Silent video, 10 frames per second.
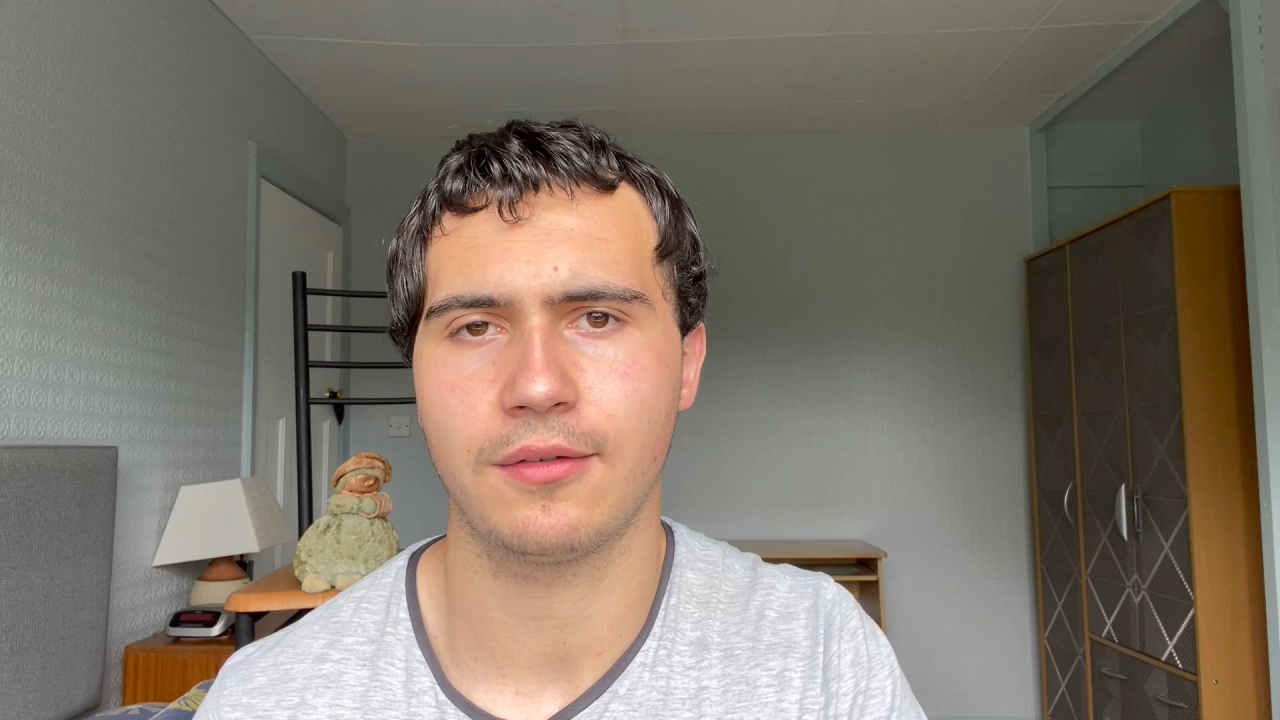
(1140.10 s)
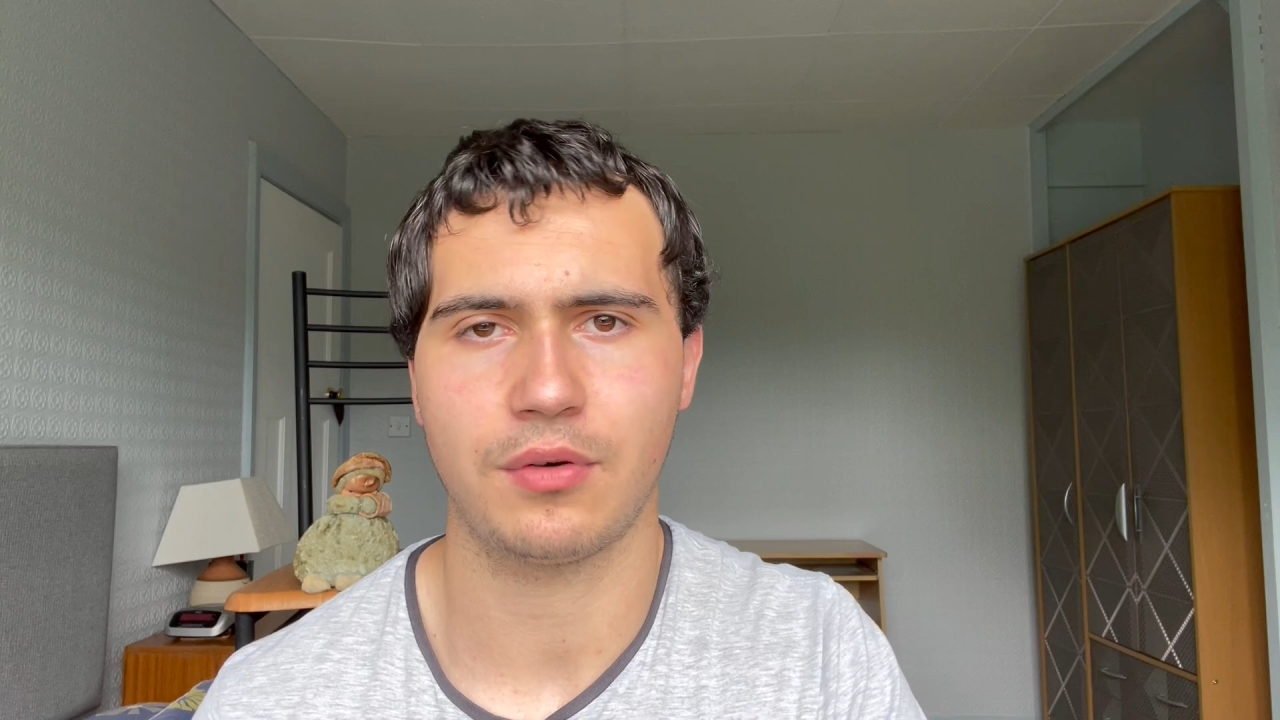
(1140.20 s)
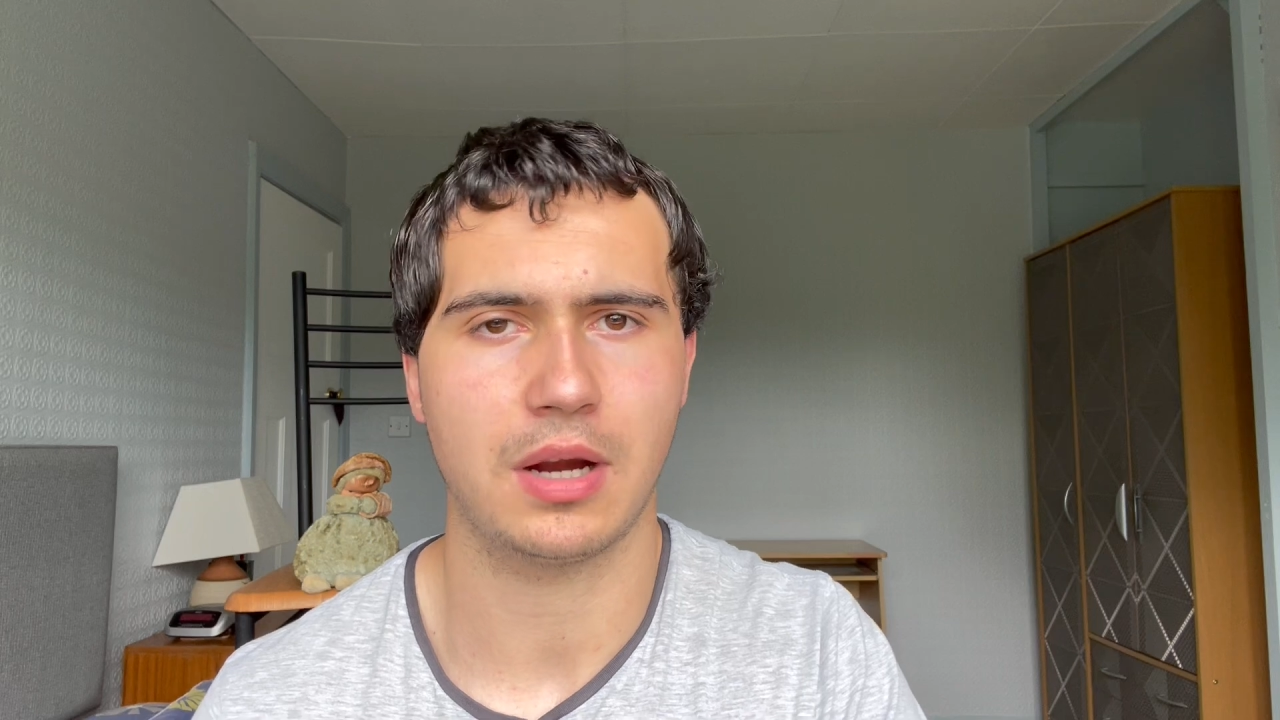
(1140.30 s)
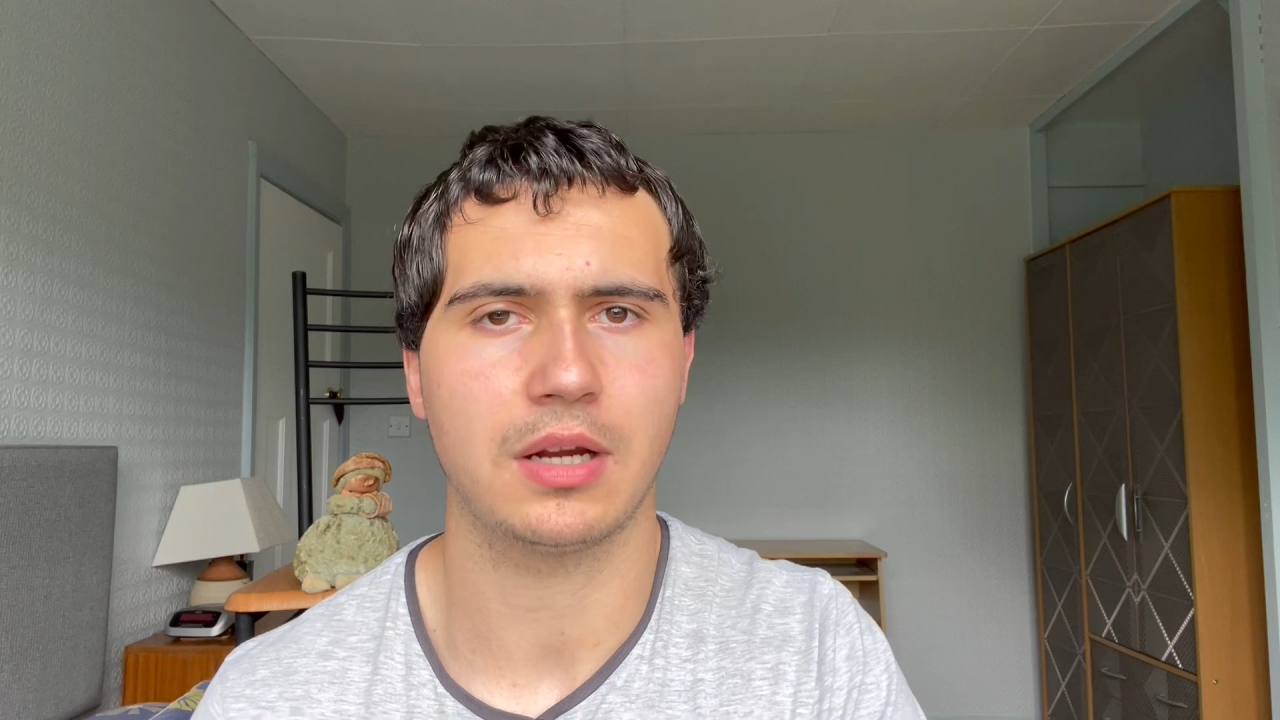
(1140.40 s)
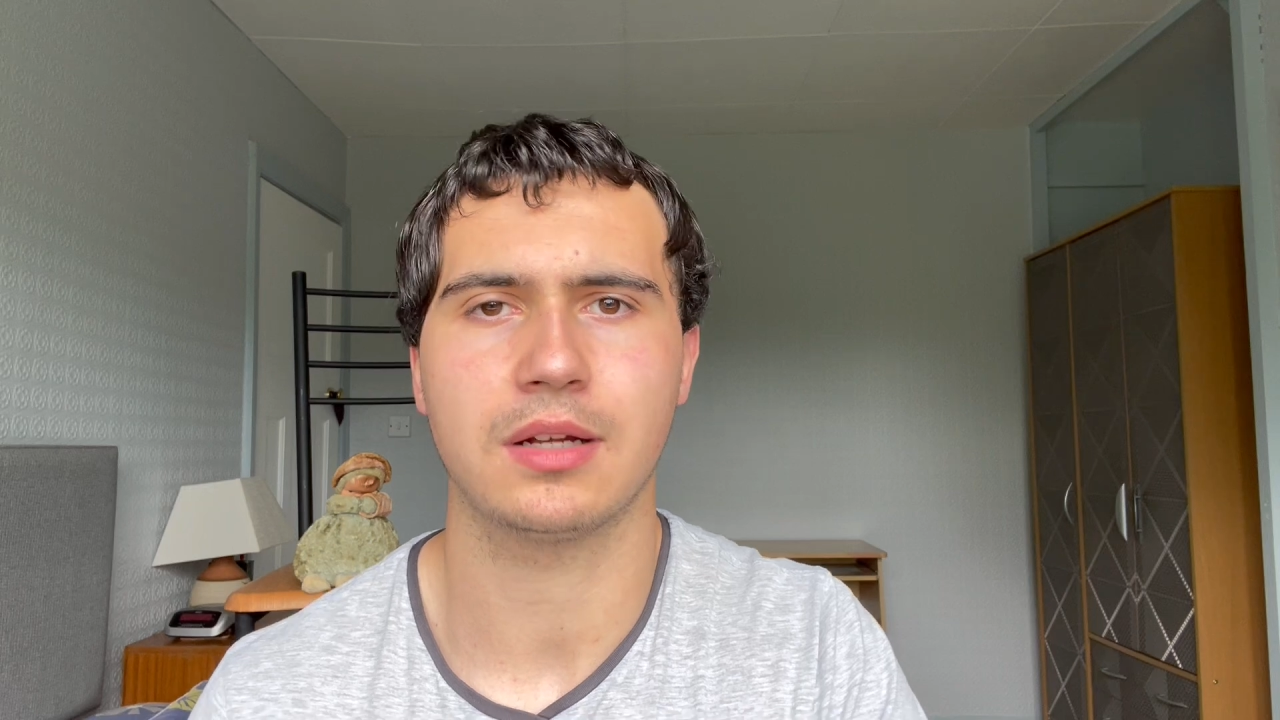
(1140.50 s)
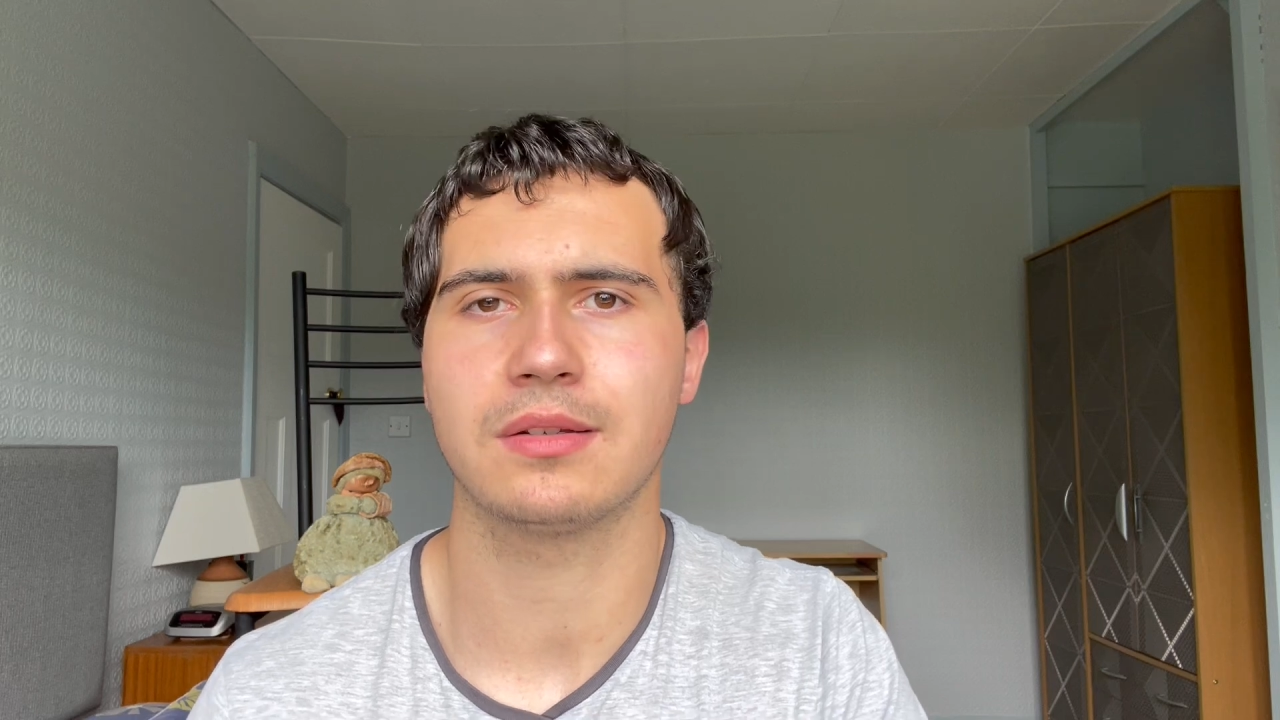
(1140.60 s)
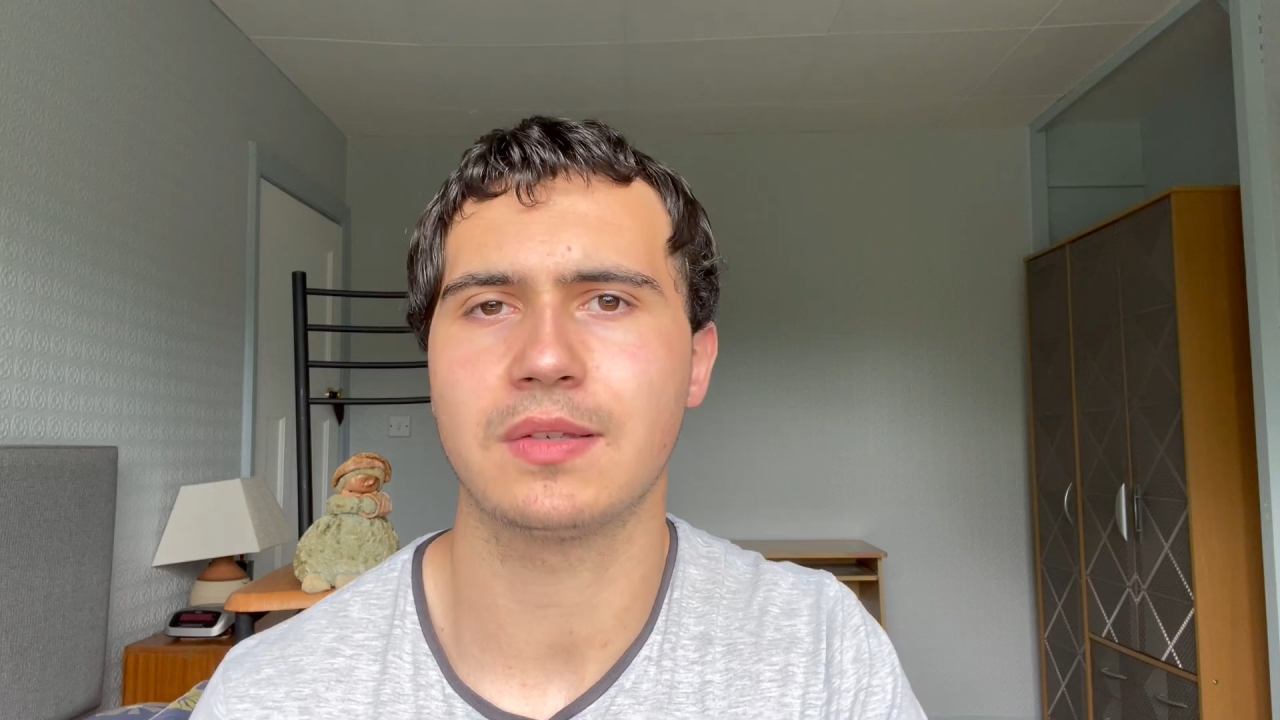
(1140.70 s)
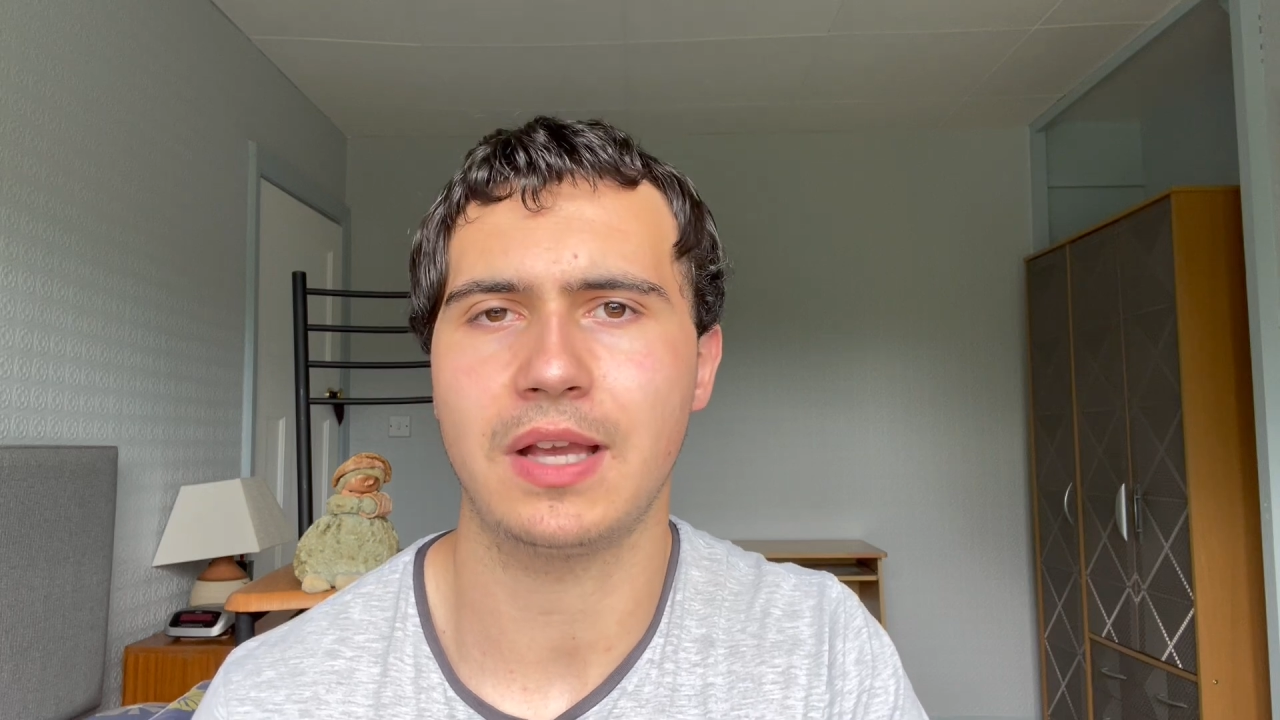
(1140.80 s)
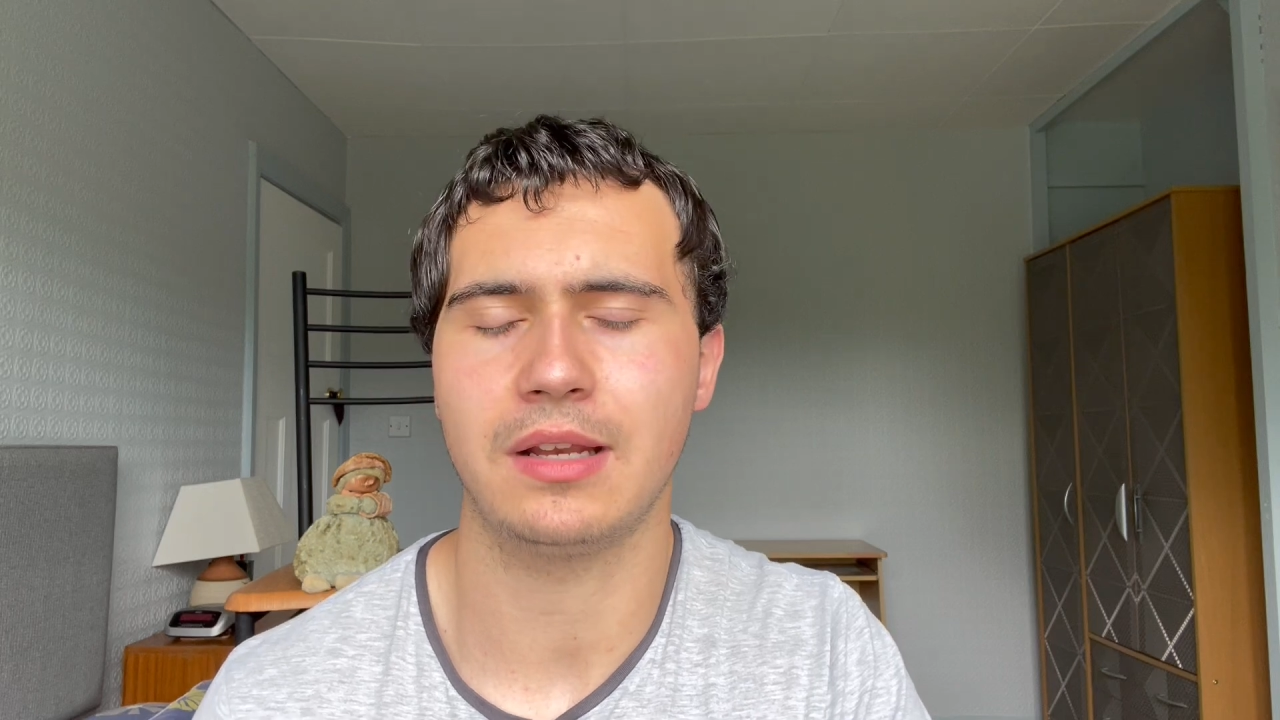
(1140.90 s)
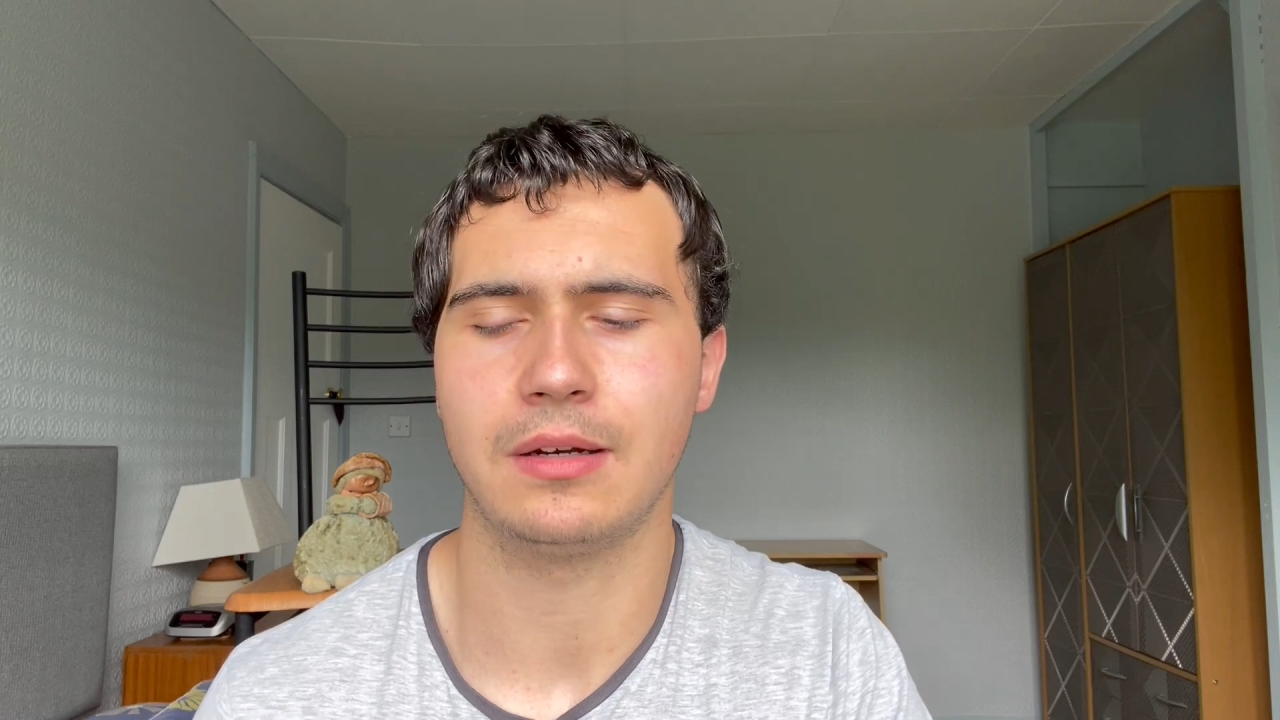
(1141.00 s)
Frank
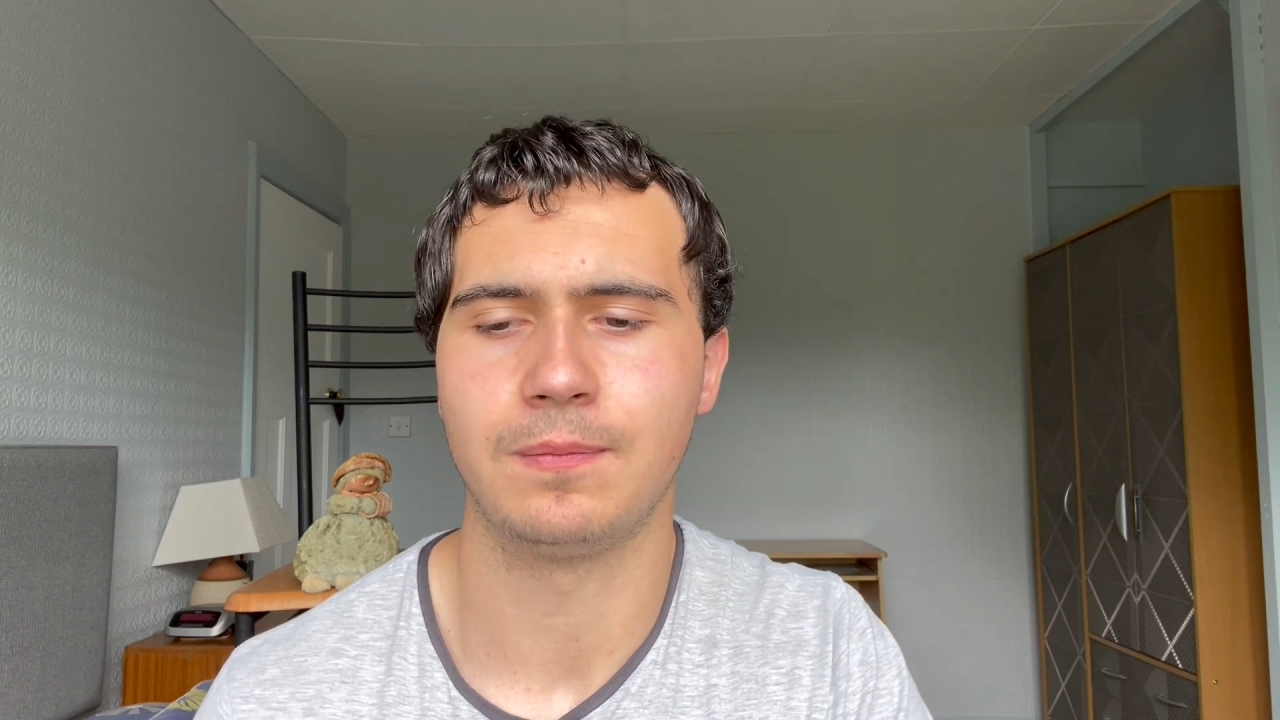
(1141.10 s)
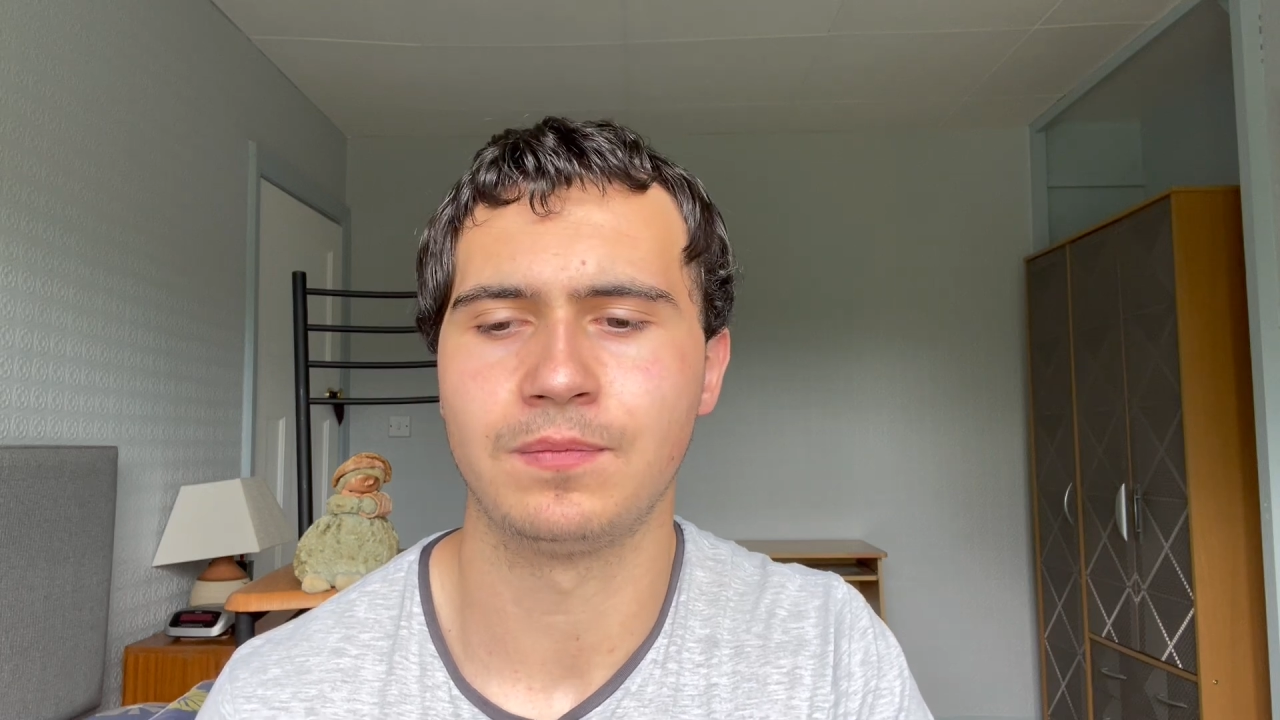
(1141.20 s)
said.